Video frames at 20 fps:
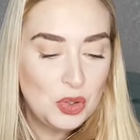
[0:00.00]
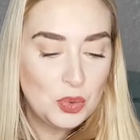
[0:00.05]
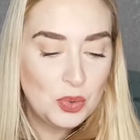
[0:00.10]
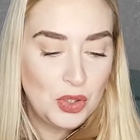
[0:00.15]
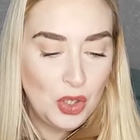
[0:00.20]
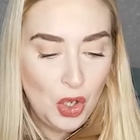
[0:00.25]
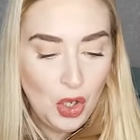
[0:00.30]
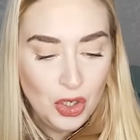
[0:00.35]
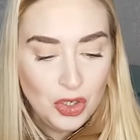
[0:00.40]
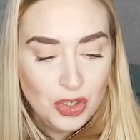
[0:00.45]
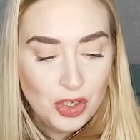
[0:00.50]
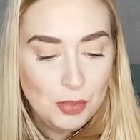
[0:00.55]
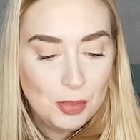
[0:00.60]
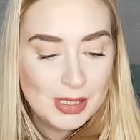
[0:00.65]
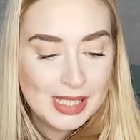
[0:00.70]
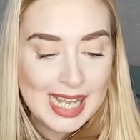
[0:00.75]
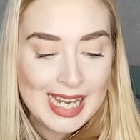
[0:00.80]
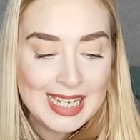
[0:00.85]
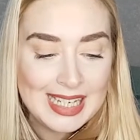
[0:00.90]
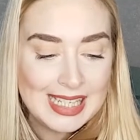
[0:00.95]
with
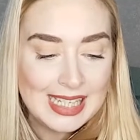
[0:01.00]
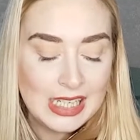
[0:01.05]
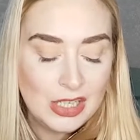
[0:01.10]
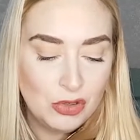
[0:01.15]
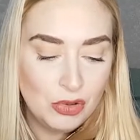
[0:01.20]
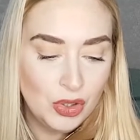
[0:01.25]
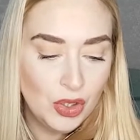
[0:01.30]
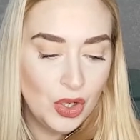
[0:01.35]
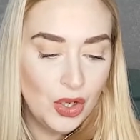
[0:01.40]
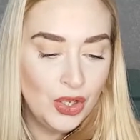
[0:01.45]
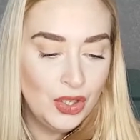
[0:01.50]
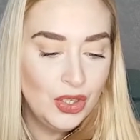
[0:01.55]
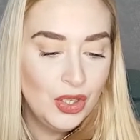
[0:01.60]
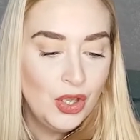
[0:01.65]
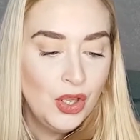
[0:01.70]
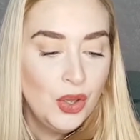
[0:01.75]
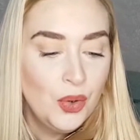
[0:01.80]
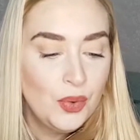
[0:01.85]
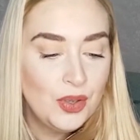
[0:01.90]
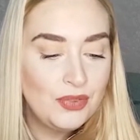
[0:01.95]
100% tea tree oil
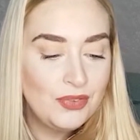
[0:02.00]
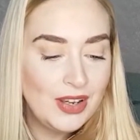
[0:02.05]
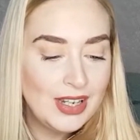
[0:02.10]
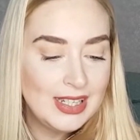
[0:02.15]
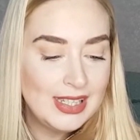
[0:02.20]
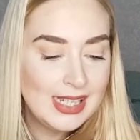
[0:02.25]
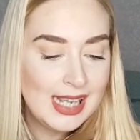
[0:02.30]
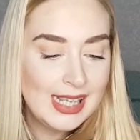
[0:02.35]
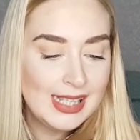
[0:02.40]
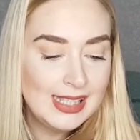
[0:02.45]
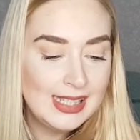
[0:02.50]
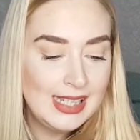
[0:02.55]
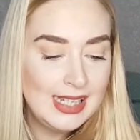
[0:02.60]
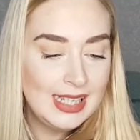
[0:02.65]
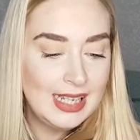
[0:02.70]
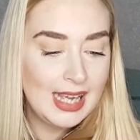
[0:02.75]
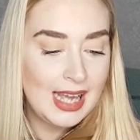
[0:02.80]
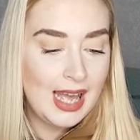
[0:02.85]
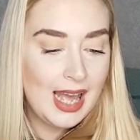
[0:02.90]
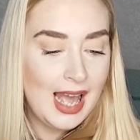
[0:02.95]
with fantastic
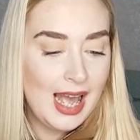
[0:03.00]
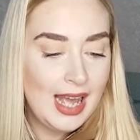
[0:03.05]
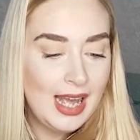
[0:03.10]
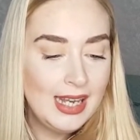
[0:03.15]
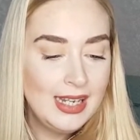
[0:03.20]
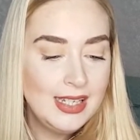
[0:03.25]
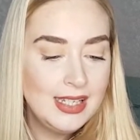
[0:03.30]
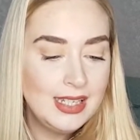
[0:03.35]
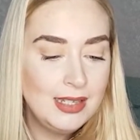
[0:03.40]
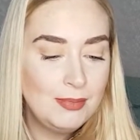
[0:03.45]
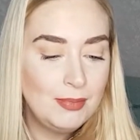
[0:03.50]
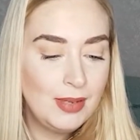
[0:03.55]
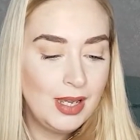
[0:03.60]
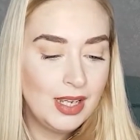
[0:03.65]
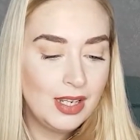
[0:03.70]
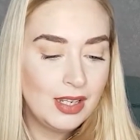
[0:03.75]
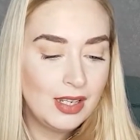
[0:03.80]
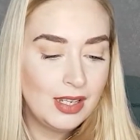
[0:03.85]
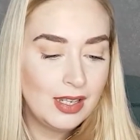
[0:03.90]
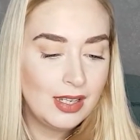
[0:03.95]

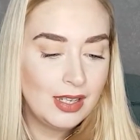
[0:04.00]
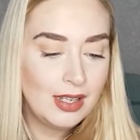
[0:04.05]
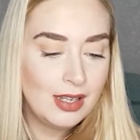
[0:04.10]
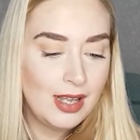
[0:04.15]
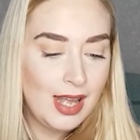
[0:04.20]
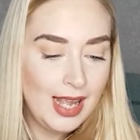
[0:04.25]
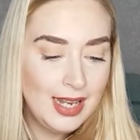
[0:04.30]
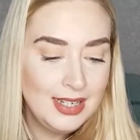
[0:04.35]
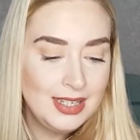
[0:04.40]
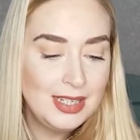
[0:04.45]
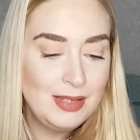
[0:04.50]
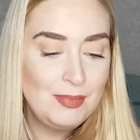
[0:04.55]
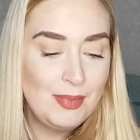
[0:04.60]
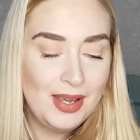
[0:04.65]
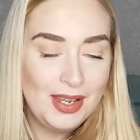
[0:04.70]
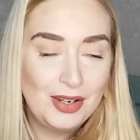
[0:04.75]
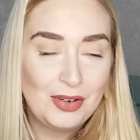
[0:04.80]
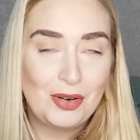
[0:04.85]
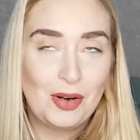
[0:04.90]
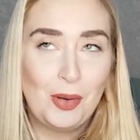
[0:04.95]

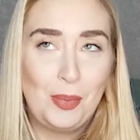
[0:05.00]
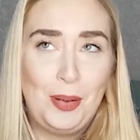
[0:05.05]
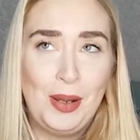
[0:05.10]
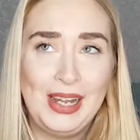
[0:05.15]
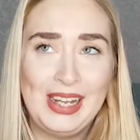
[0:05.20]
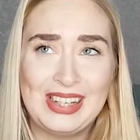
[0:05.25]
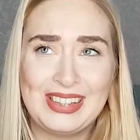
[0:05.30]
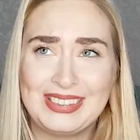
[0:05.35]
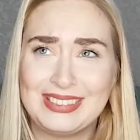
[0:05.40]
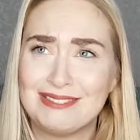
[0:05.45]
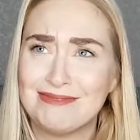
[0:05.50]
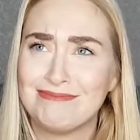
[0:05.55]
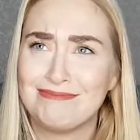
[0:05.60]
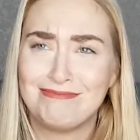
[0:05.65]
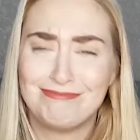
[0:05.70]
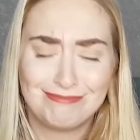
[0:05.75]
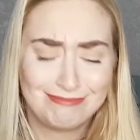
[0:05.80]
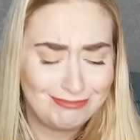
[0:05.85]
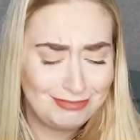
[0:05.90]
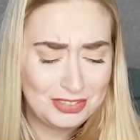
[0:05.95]
antimicrobial,
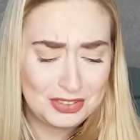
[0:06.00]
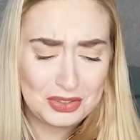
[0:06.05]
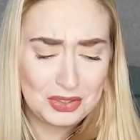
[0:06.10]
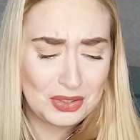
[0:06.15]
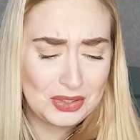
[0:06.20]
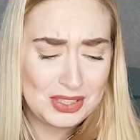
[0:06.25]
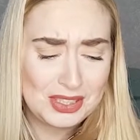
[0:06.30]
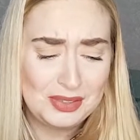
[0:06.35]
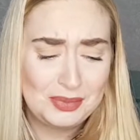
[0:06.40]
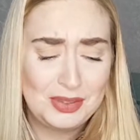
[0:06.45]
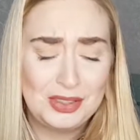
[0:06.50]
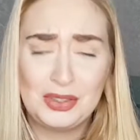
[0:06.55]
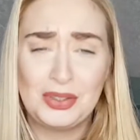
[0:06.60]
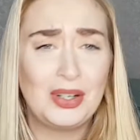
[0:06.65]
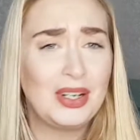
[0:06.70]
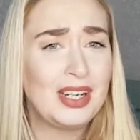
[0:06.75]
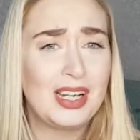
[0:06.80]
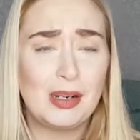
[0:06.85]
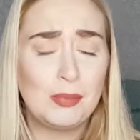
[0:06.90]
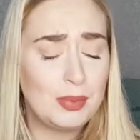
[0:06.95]
God, we know I
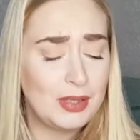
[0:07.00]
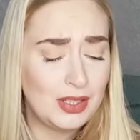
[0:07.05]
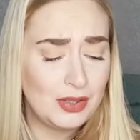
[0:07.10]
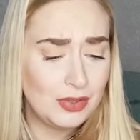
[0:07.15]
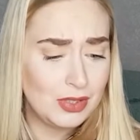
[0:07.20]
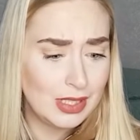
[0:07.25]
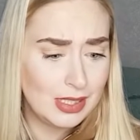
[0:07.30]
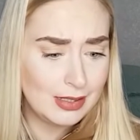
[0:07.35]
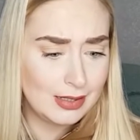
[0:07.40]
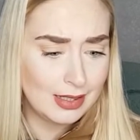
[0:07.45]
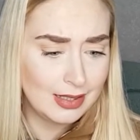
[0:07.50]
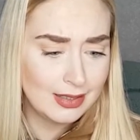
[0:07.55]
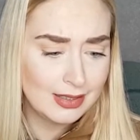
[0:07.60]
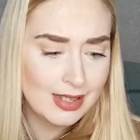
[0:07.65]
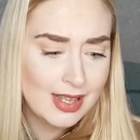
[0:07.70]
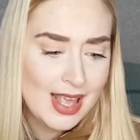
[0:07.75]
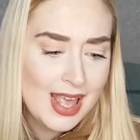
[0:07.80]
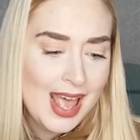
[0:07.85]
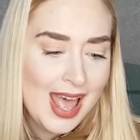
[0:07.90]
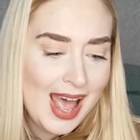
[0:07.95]
can't pronounce these things,
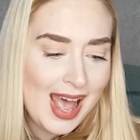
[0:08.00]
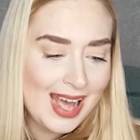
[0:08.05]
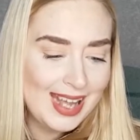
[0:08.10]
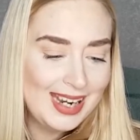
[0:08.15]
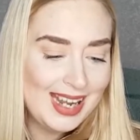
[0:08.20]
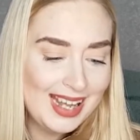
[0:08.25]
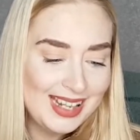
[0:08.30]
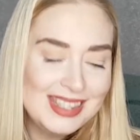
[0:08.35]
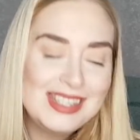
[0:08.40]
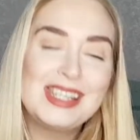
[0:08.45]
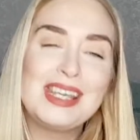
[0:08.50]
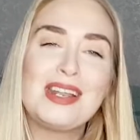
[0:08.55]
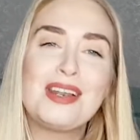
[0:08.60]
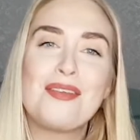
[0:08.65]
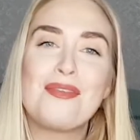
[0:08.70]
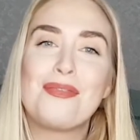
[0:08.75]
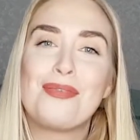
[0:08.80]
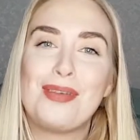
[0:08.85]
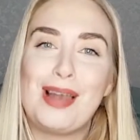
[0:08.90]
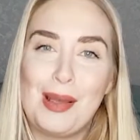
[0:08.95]
and
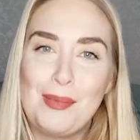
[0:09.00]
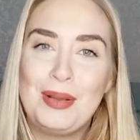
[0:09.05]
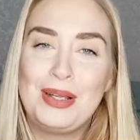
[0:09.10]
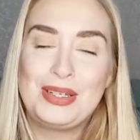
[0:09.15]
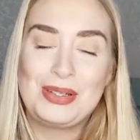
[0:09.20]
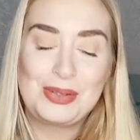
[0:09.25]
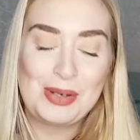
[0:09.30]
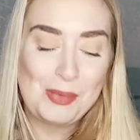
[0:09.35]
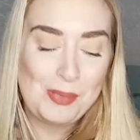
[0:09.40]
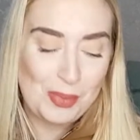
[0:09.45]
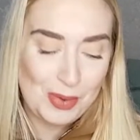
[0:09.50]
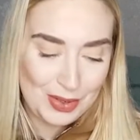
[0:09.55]
anti-inflammatory